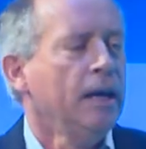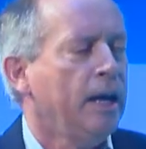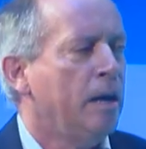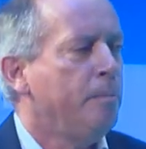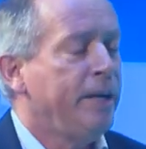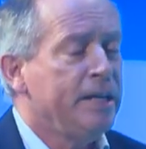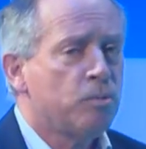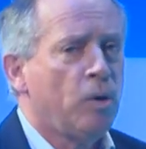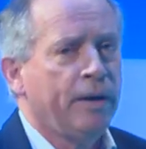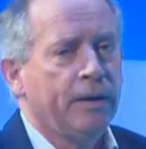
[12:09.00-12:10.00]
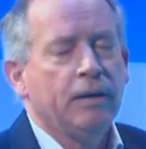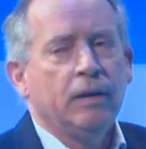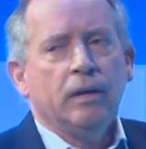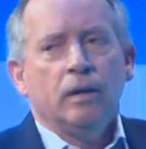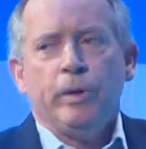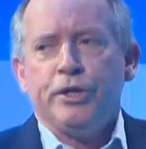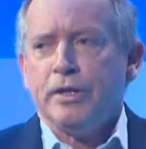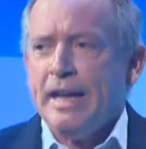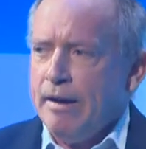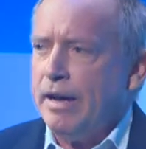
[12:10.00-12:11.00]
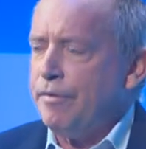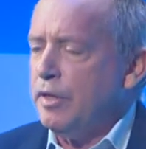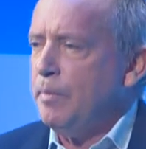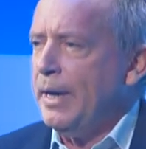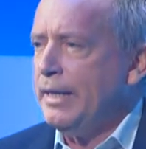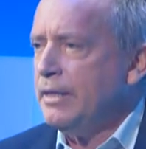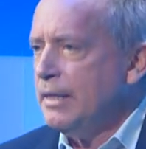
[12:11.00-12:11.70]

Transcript: but is one we should now have the debate.